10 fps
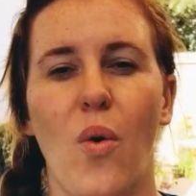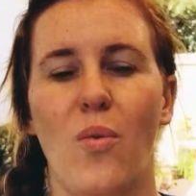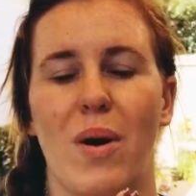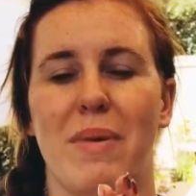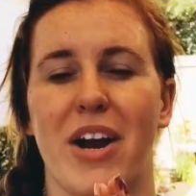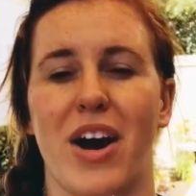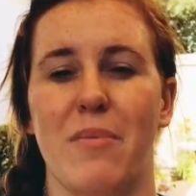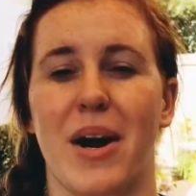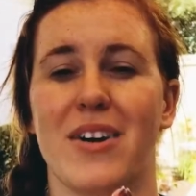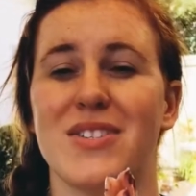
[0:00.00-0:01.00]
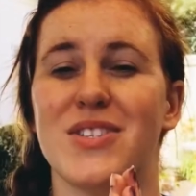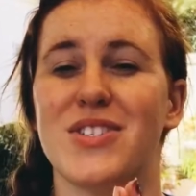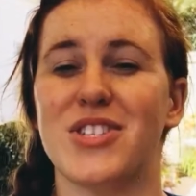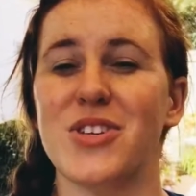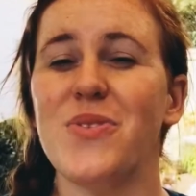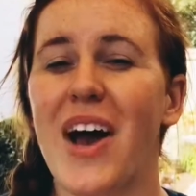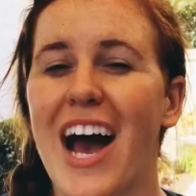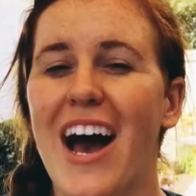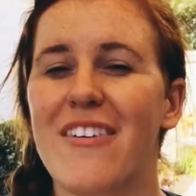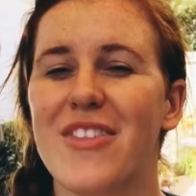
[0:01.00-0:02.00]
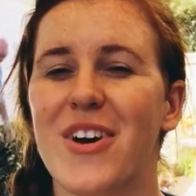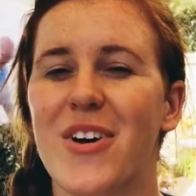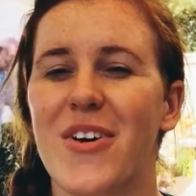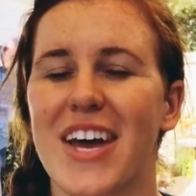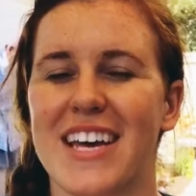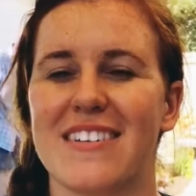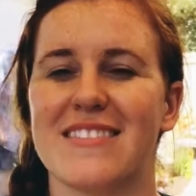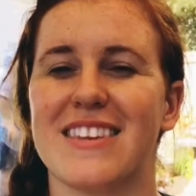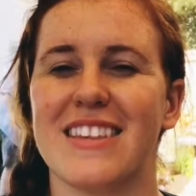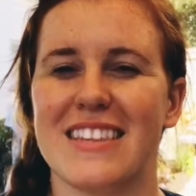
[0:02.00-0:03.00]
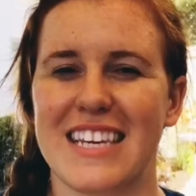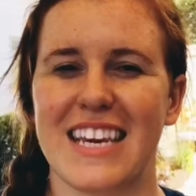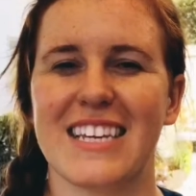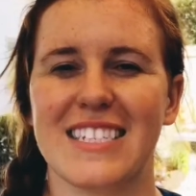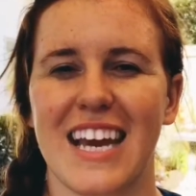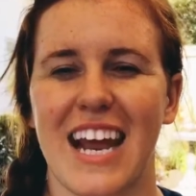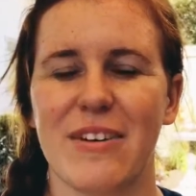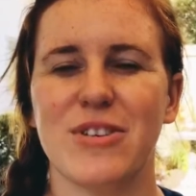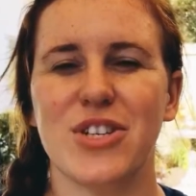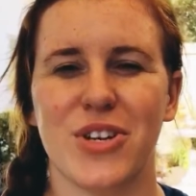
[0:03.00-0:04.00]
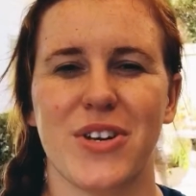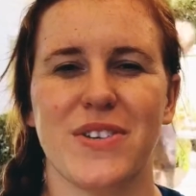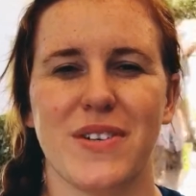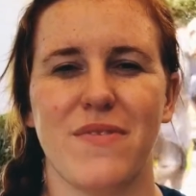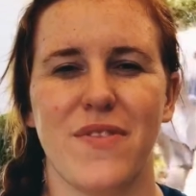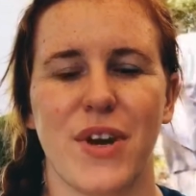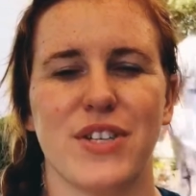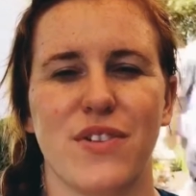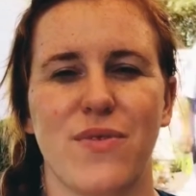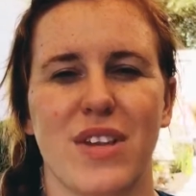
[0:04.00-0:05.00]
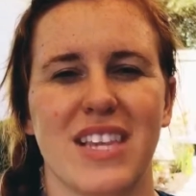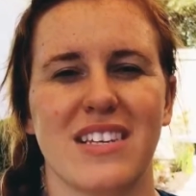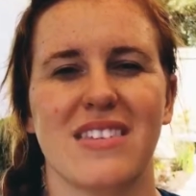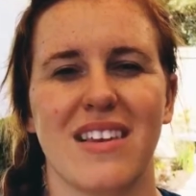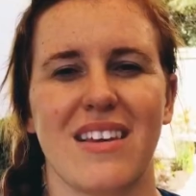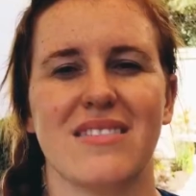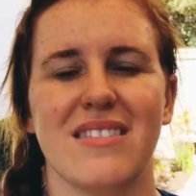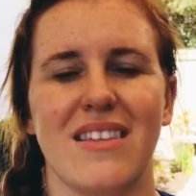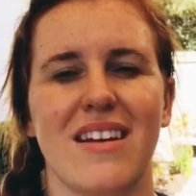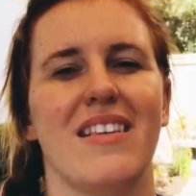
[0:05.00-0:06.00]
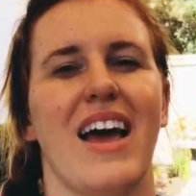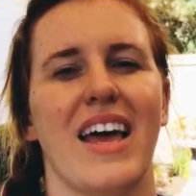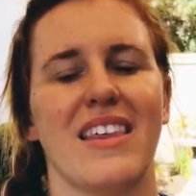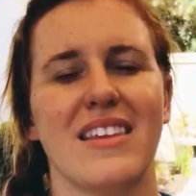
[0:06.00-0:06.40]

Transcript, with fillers: What my grandparents do have though is leeks and I will show you some footage of what these leeks look like.